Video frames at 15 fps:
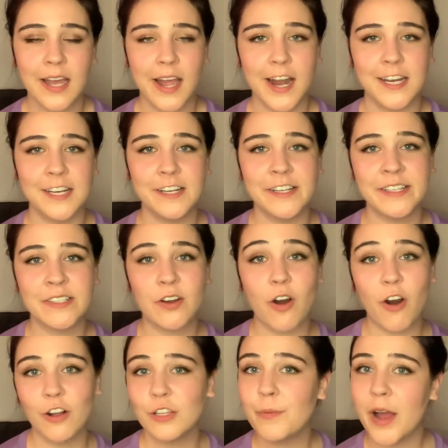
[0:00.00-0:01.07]
and it is
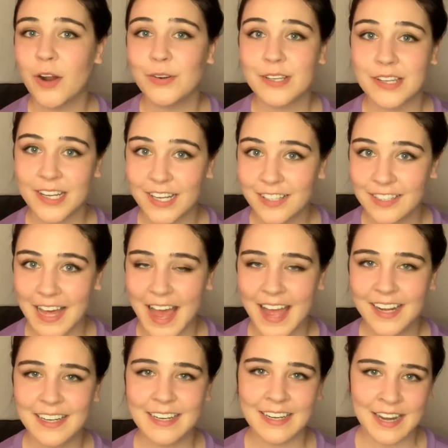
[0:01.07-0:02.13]
all about
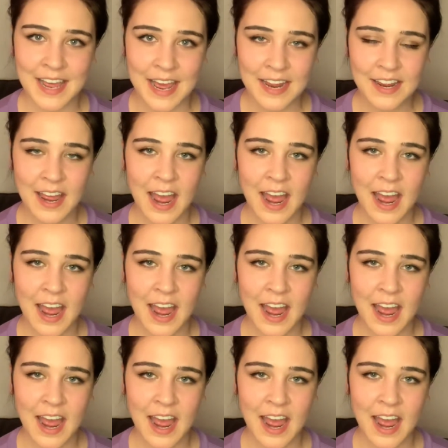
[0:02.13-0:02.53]
Nick,